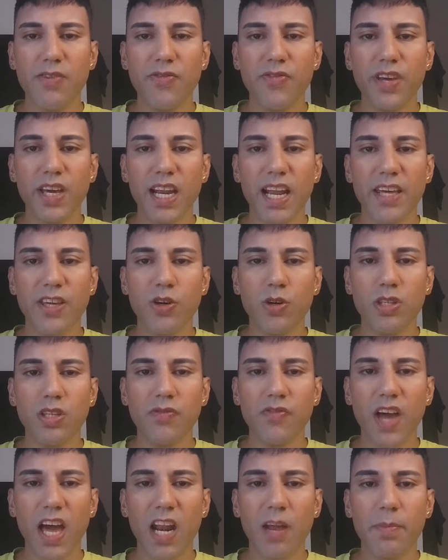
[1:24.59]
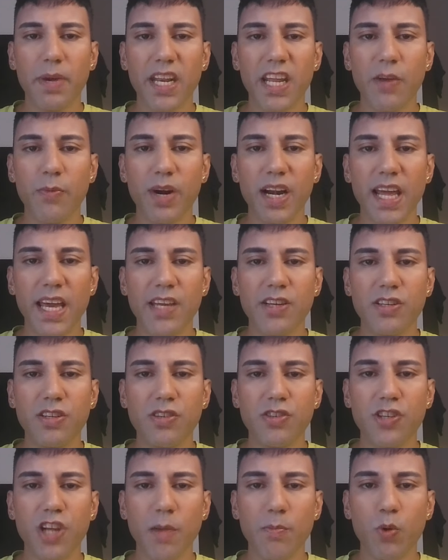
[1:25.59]
feel like you're developing a
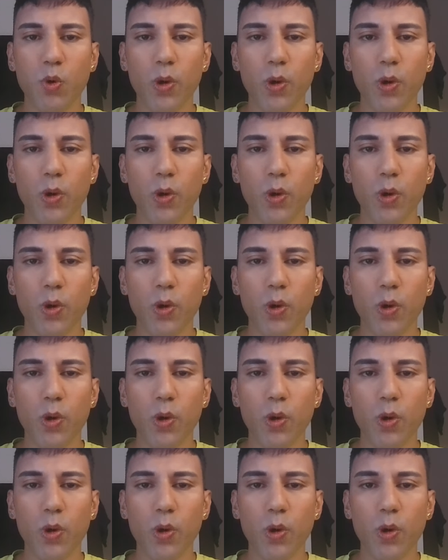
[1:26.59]
relationship